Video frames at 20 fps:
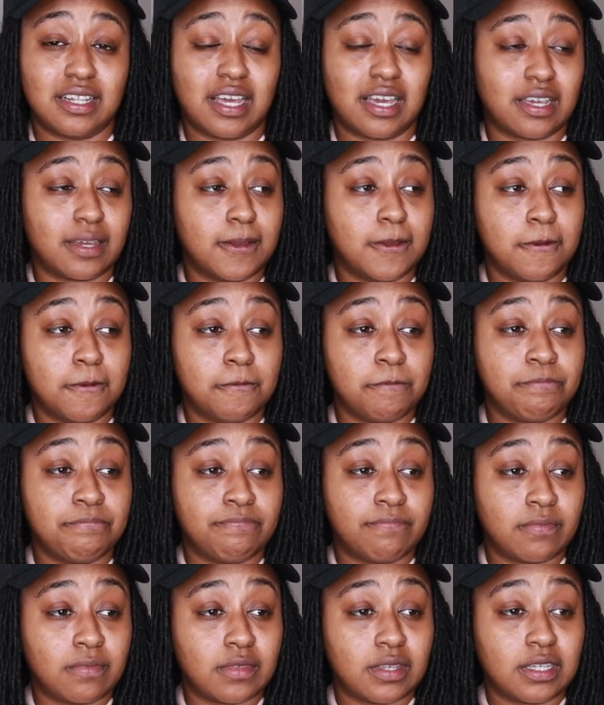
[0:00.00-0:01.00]
Like,
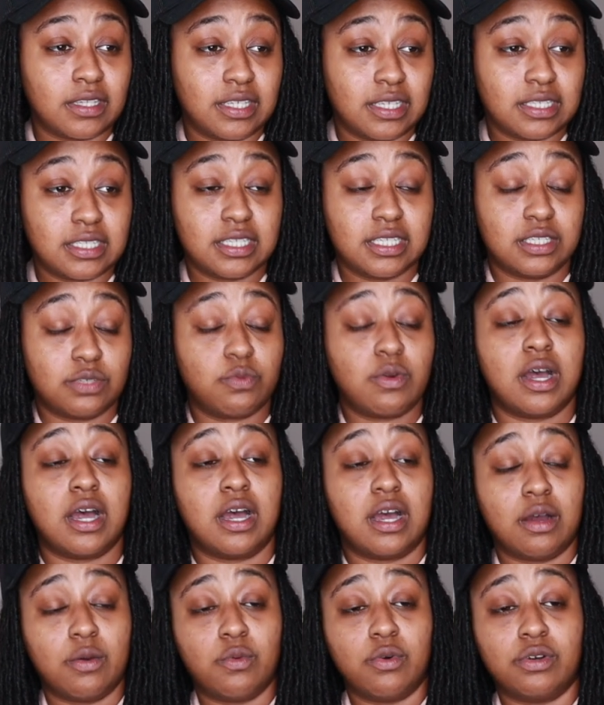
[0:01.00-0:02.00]
this is
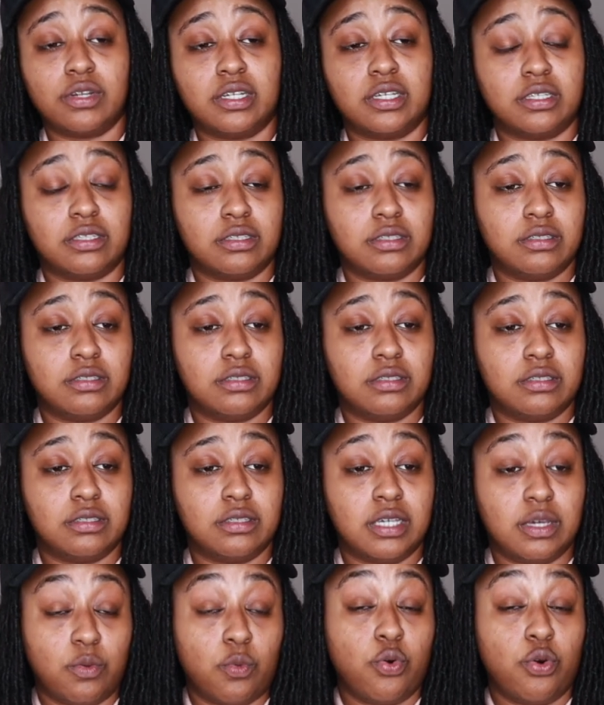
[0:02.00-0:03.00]
why I wanted
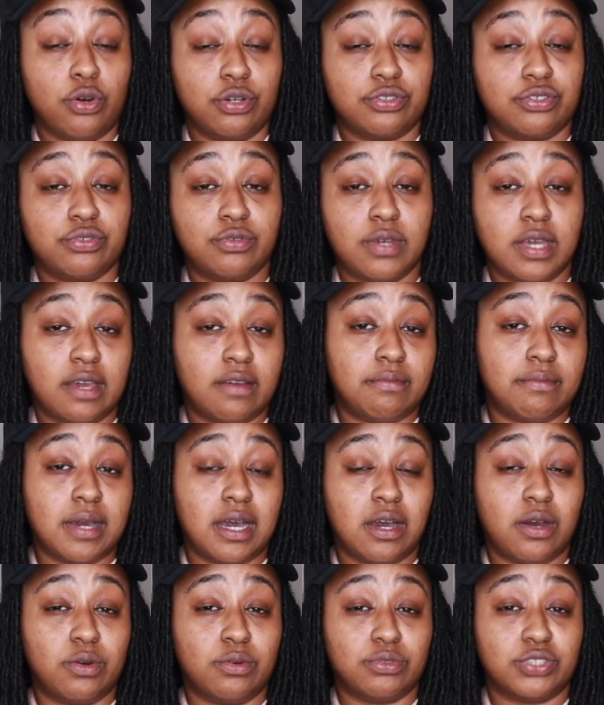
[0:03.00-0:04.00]
and want to have
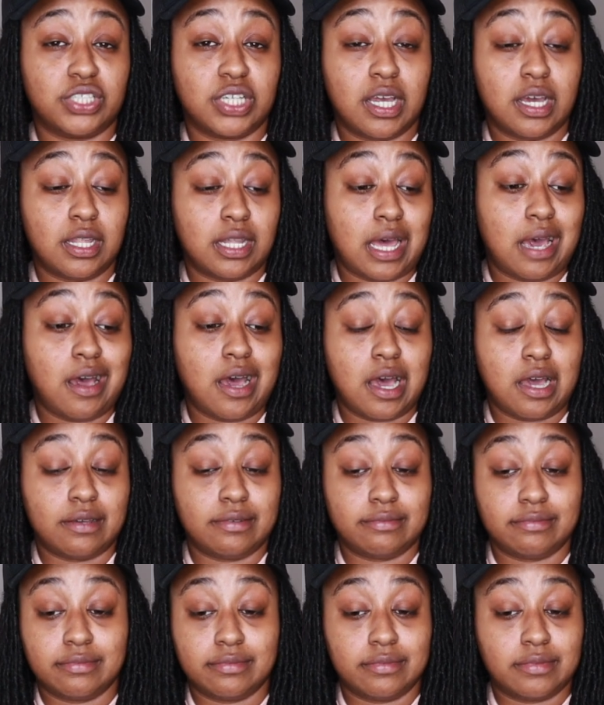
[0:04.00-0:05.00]
my own child. I,
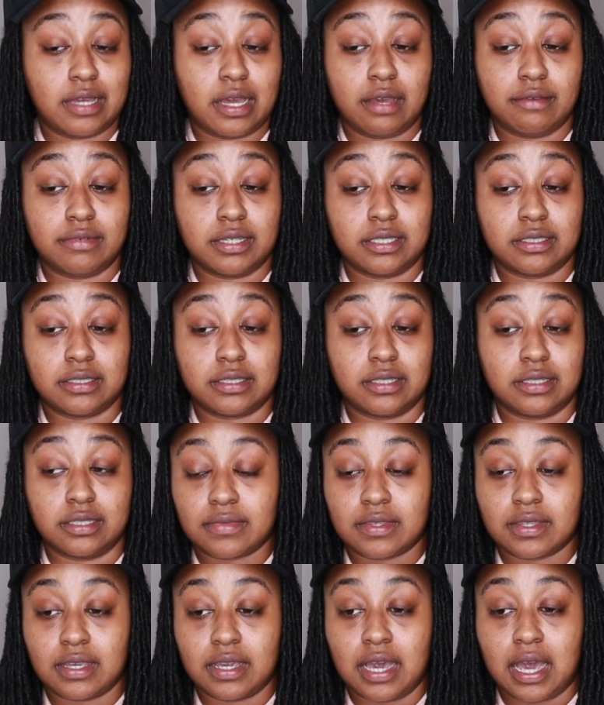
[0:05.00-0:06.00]
I mean, shit.
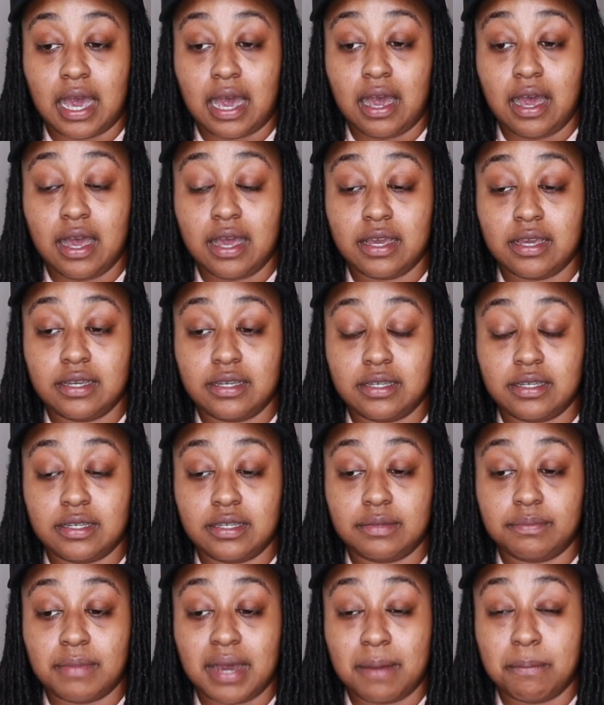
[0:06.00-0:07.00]

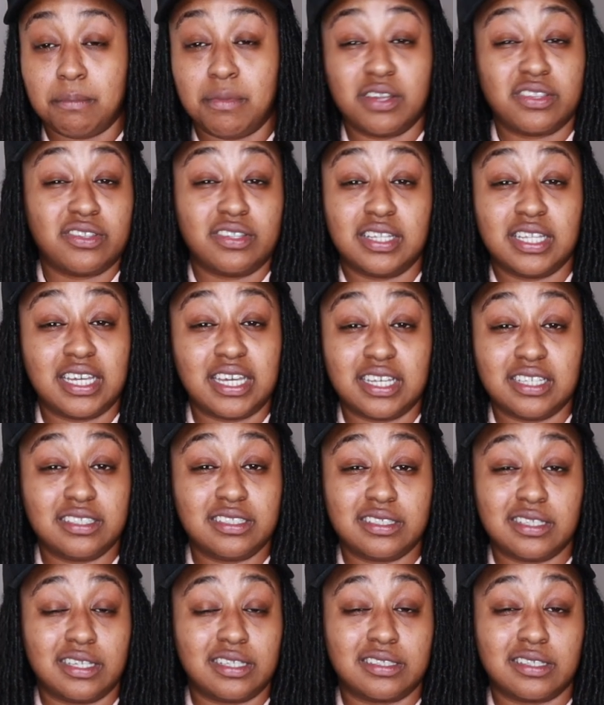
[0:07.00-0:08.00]
I, my motherly
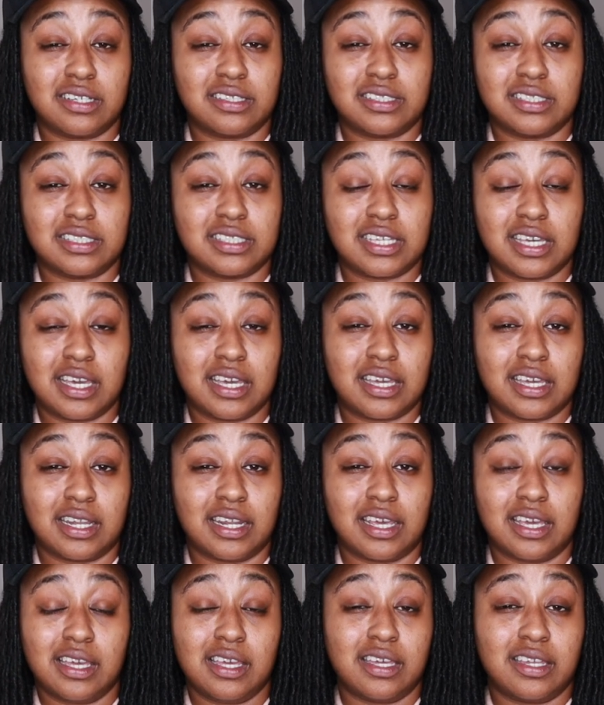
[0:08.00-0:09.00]
instincts are just
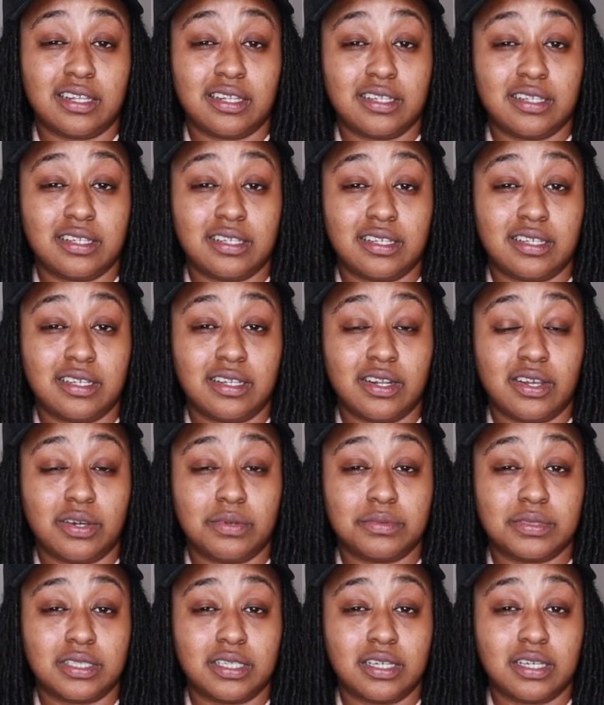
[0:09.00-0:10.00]
kicking in. You know
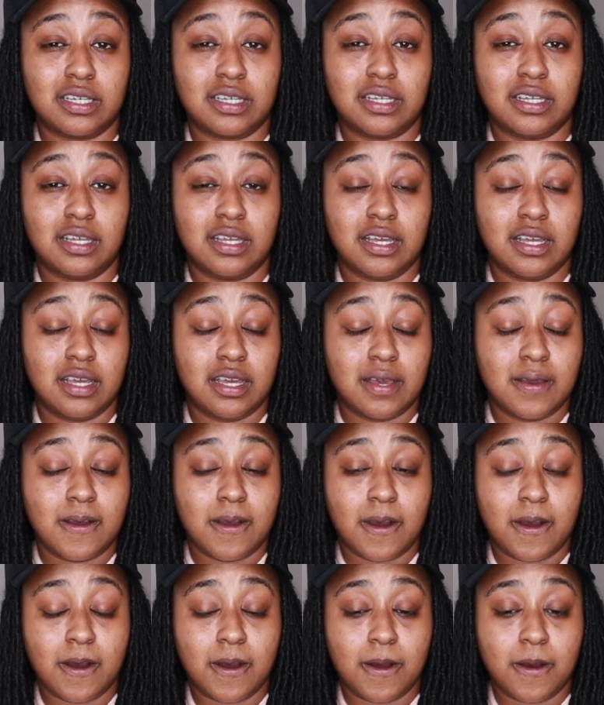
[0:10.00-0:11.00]
what I'm saying?
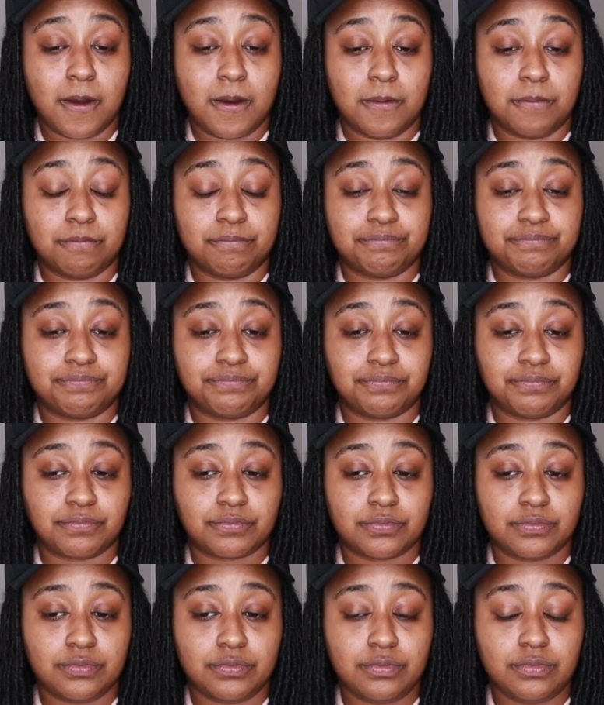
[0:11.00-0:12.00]

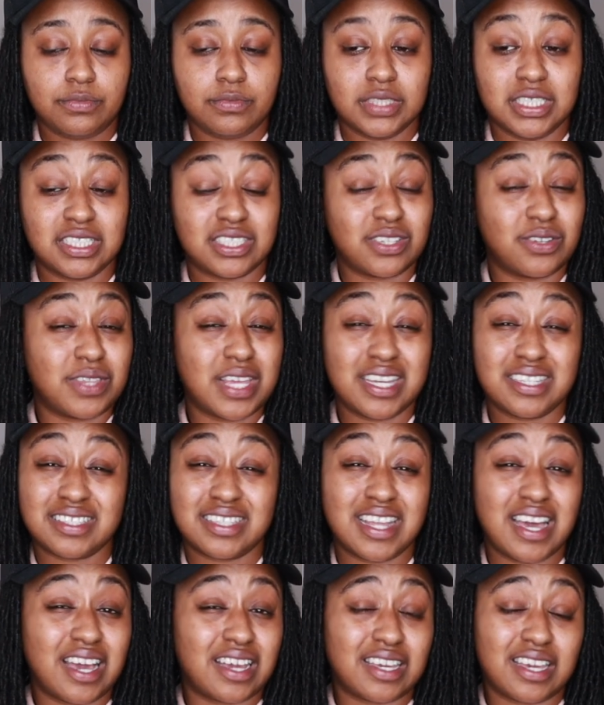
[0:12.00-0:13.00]
Um, so
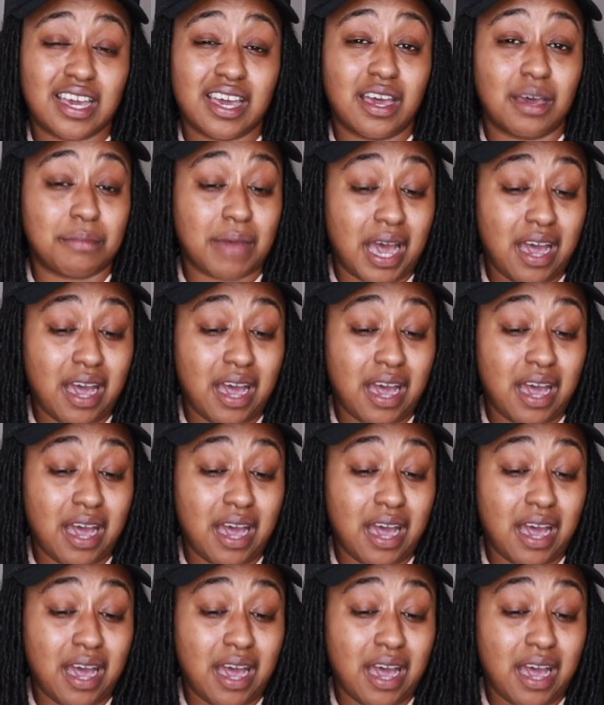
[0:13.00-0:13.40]
that's not cap.